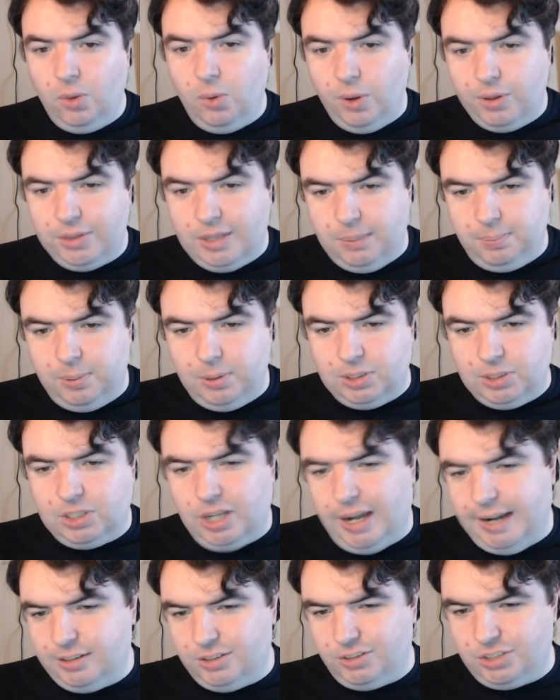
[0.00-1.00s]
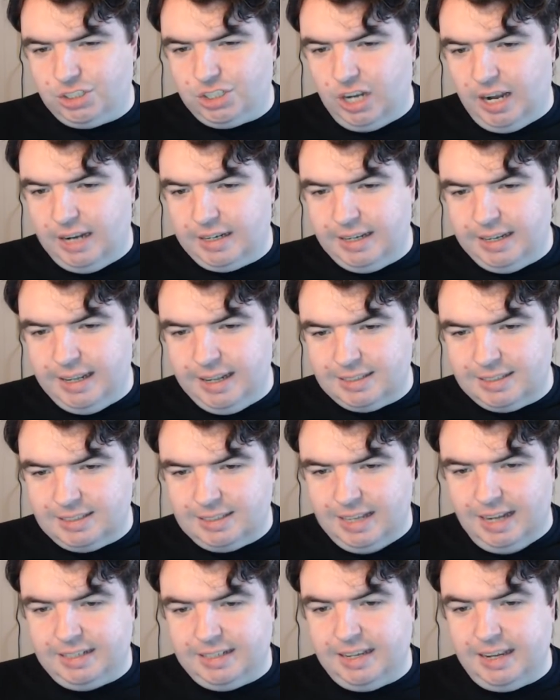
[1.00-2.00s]
with Ippo's title shot against
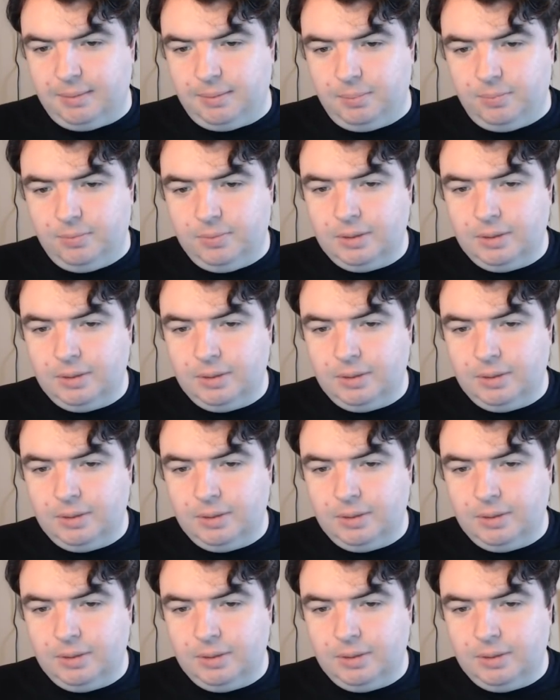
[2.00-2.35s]
Date,